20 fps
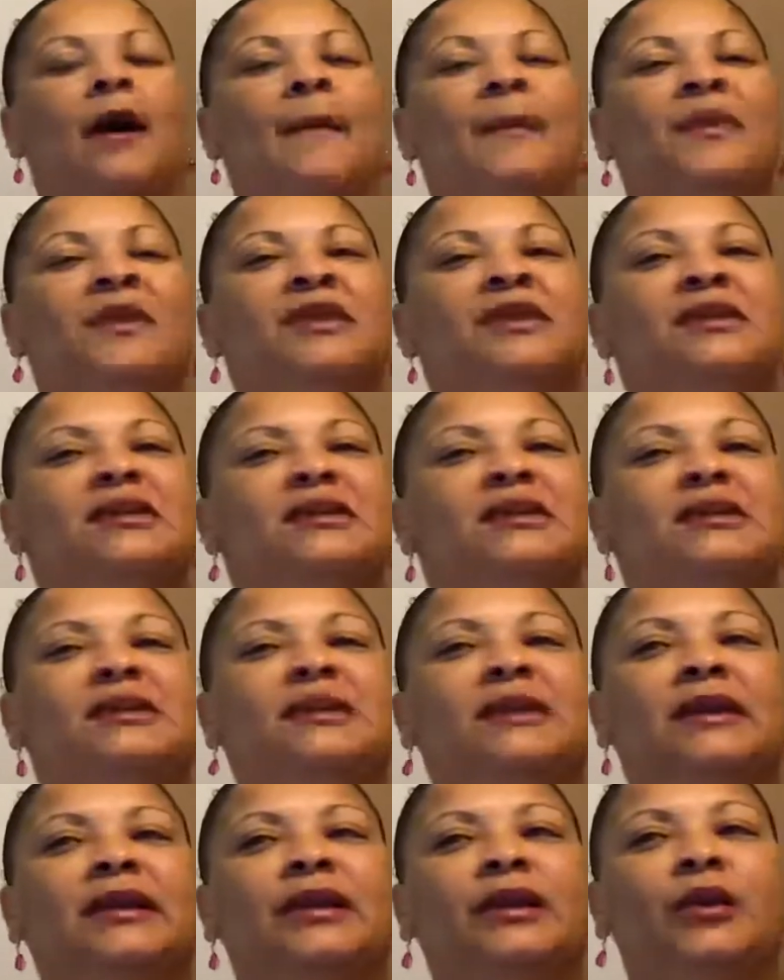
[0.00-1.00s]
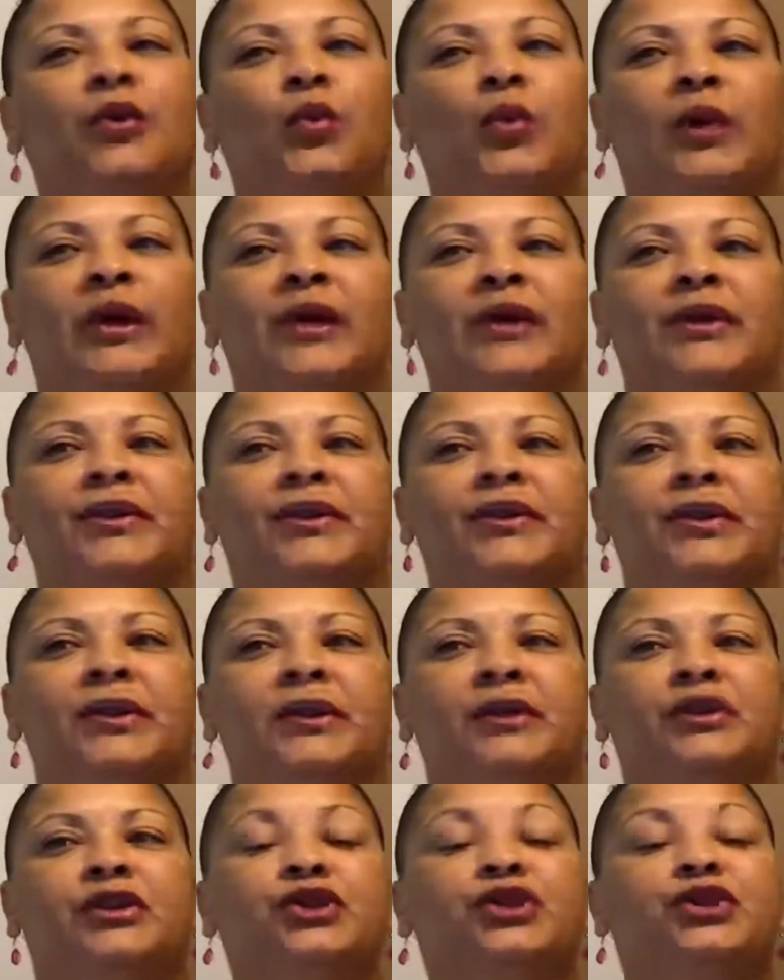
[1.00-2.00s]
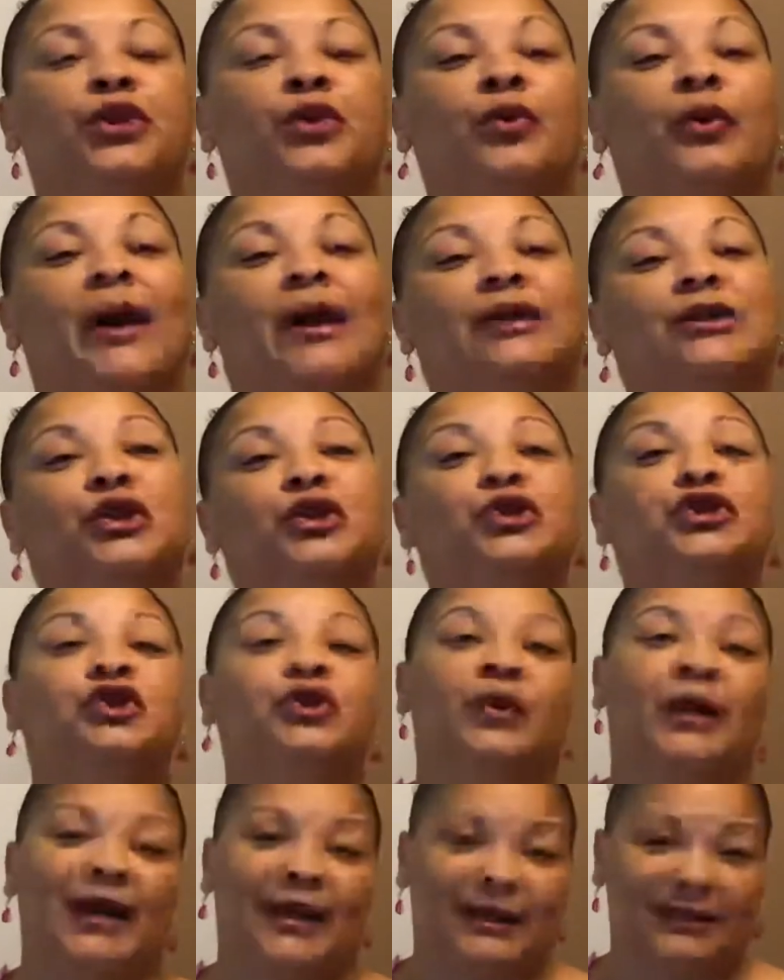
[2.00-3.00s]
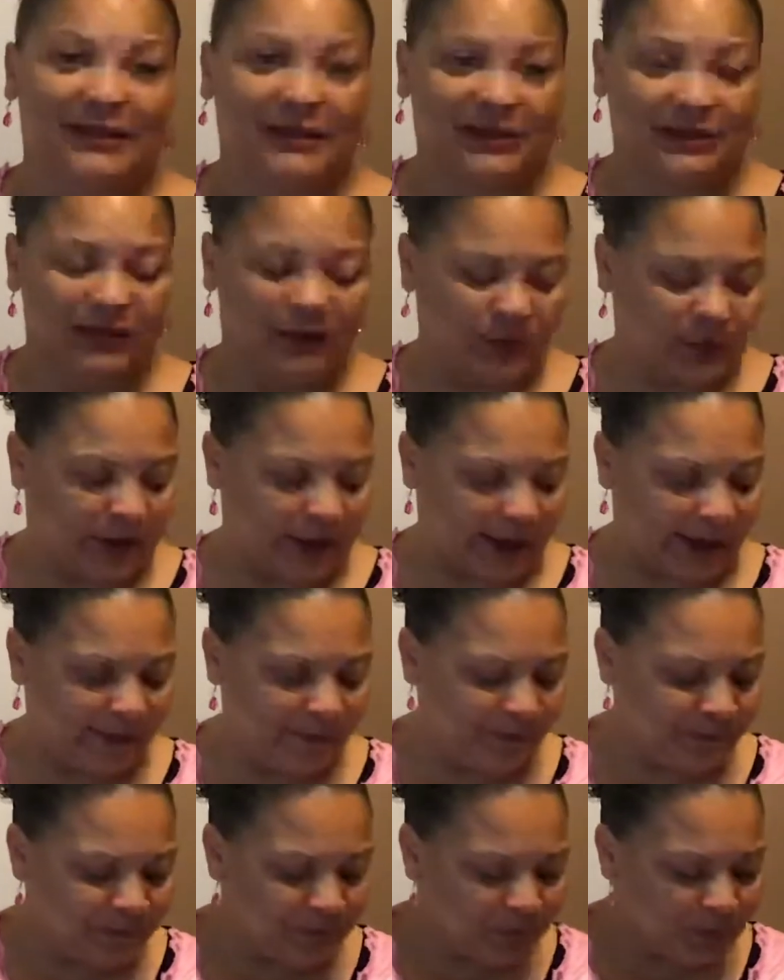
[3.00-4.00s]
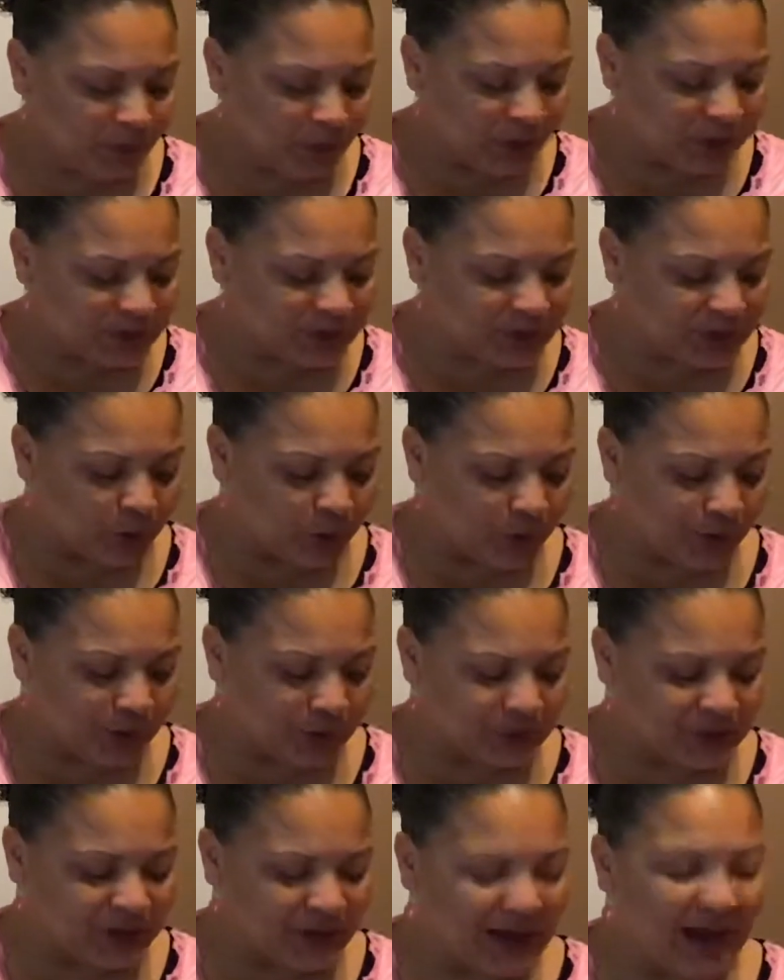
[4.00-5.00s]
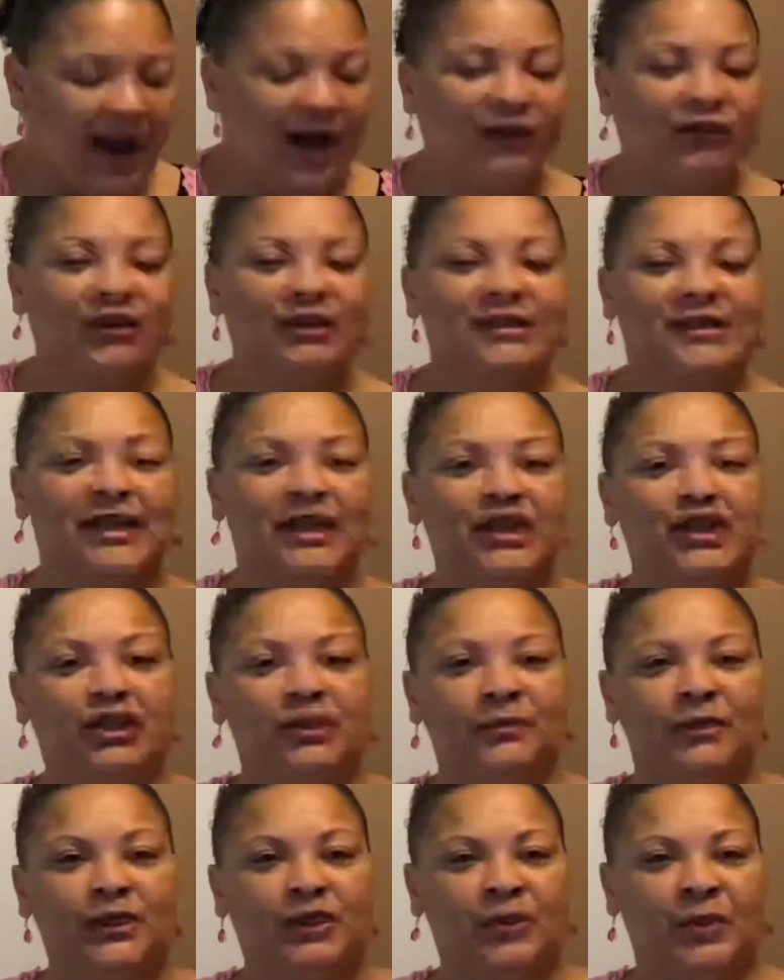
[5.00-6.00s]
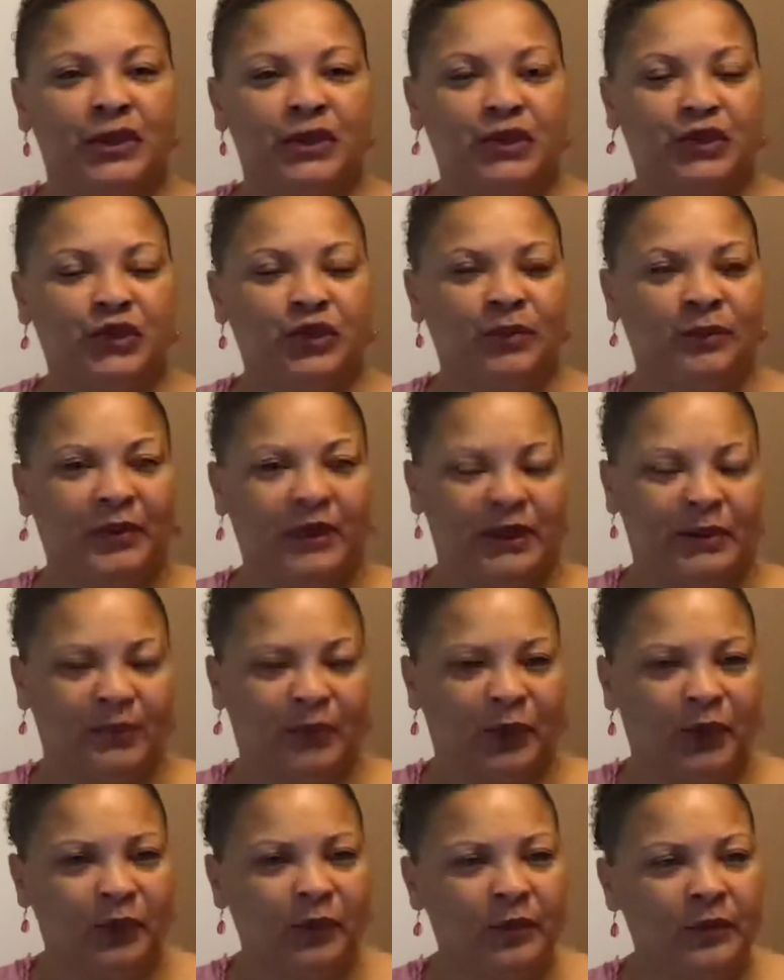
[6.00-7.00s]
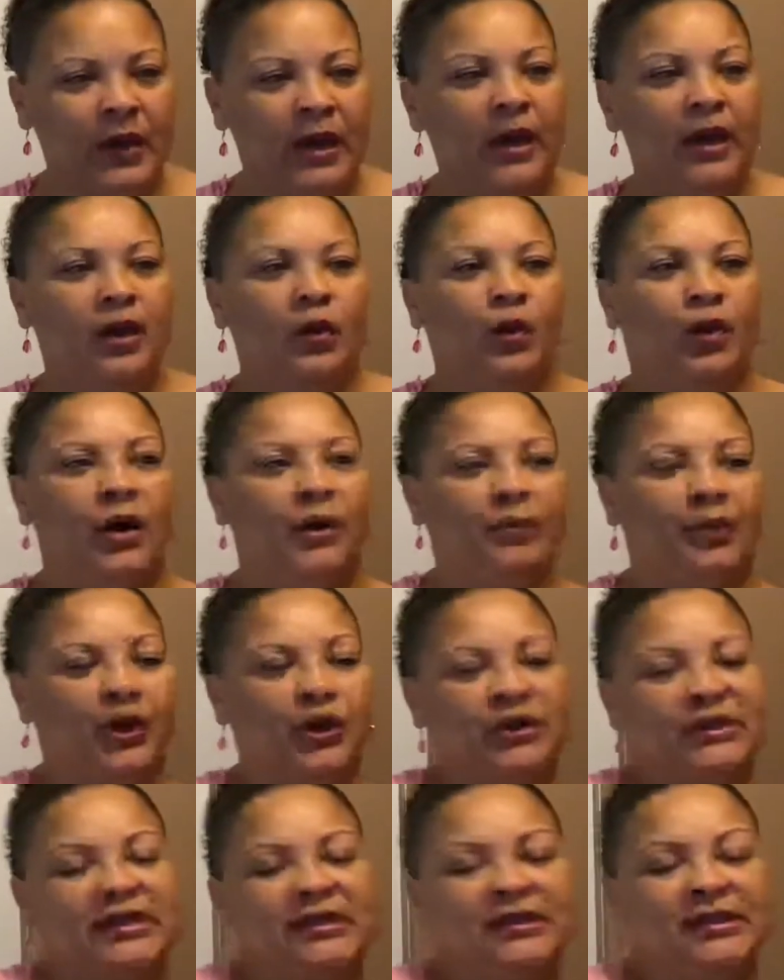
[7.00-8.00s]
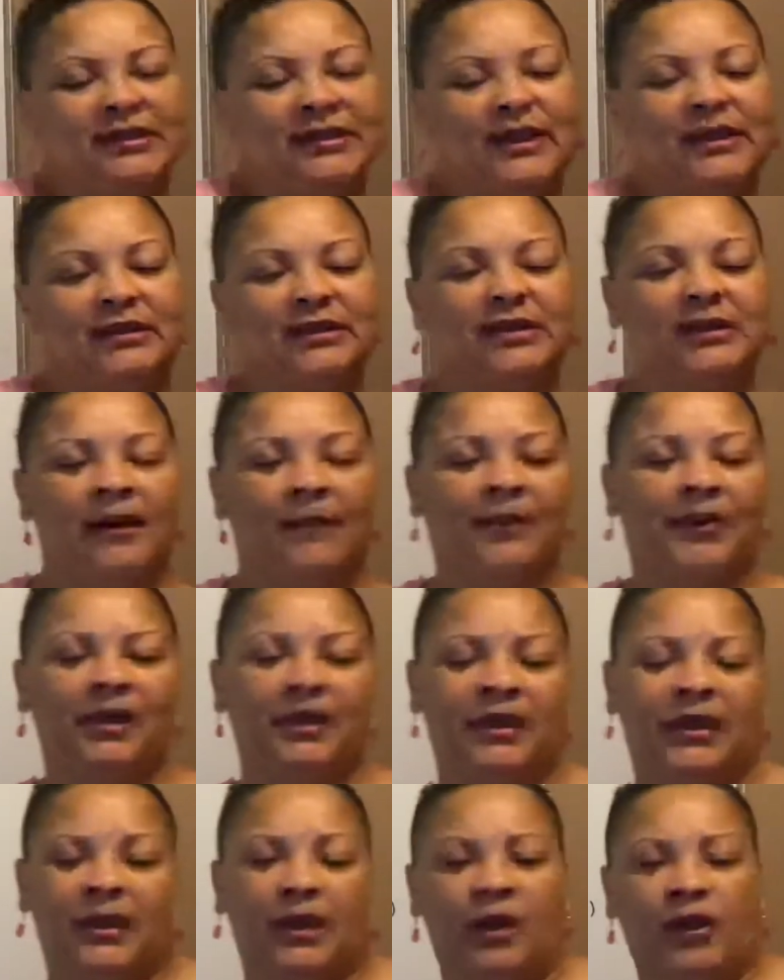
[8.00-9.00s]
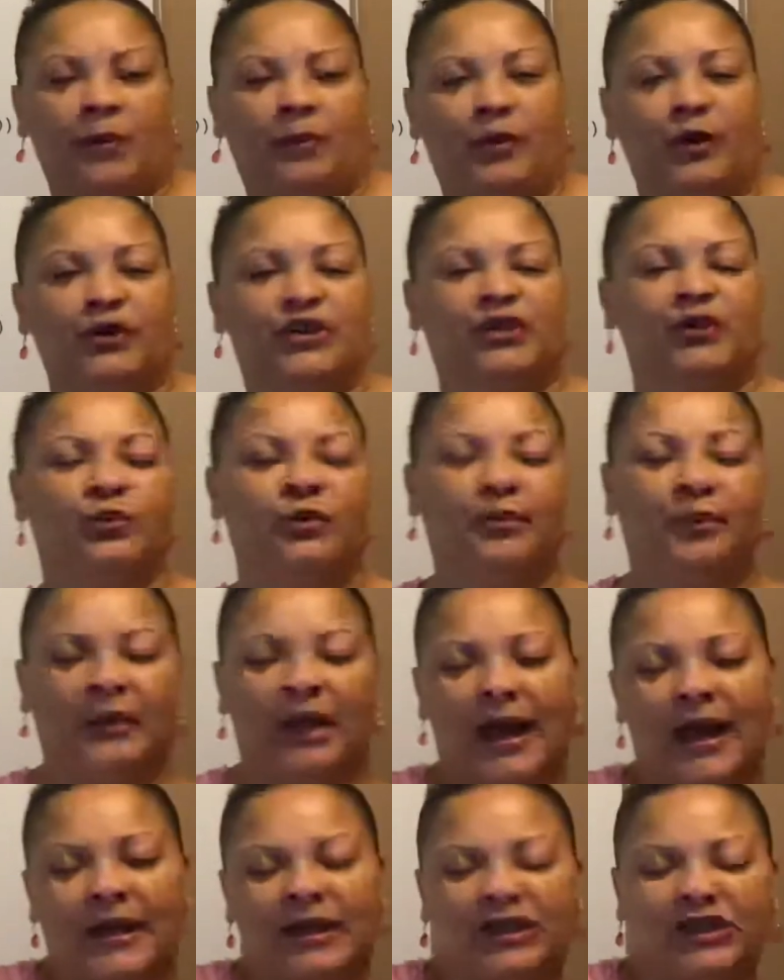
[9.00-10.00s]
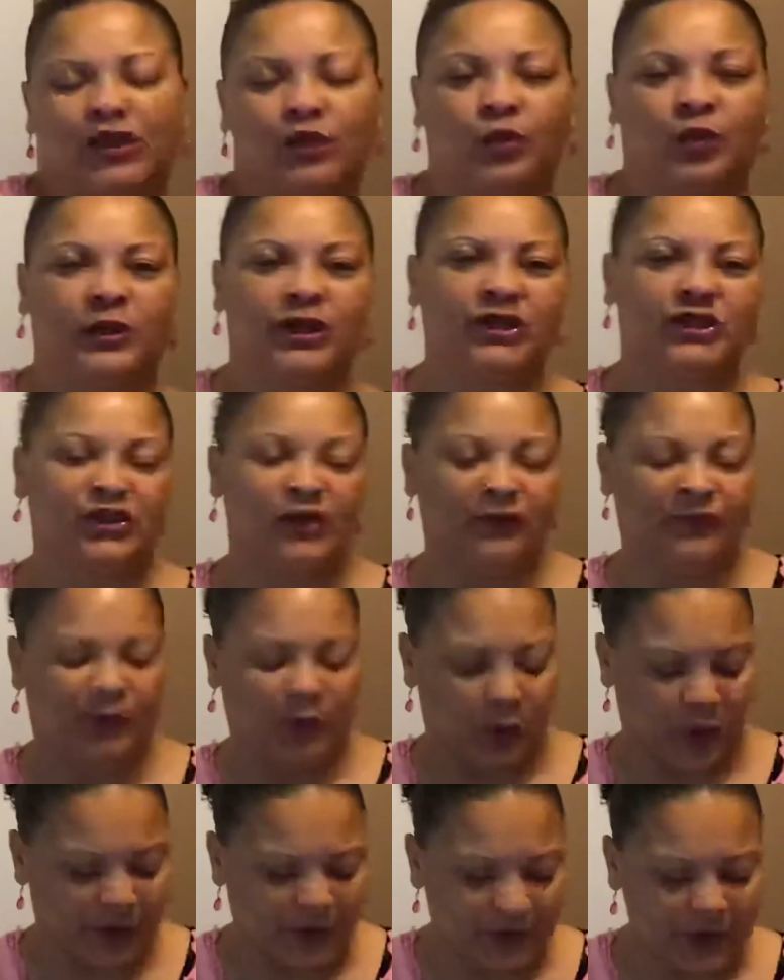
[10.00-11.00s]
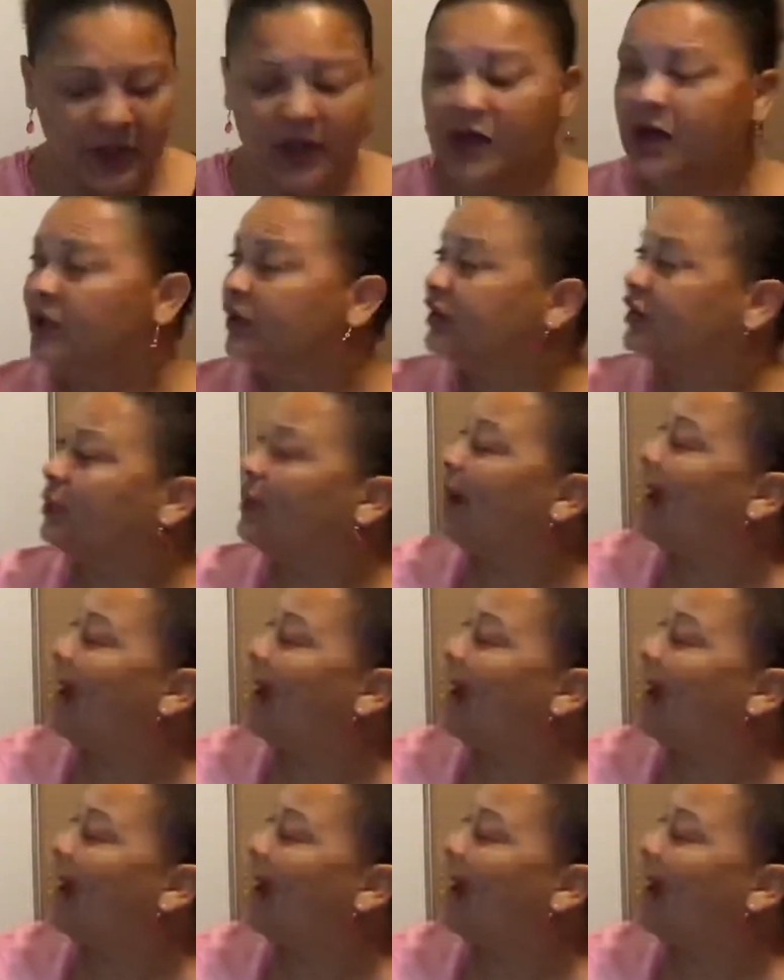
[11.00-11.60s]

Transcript: This is dealing with the direct address, okay? So there's a conversation between 2 people. One person says something, the other person replies, so on and so forth. So I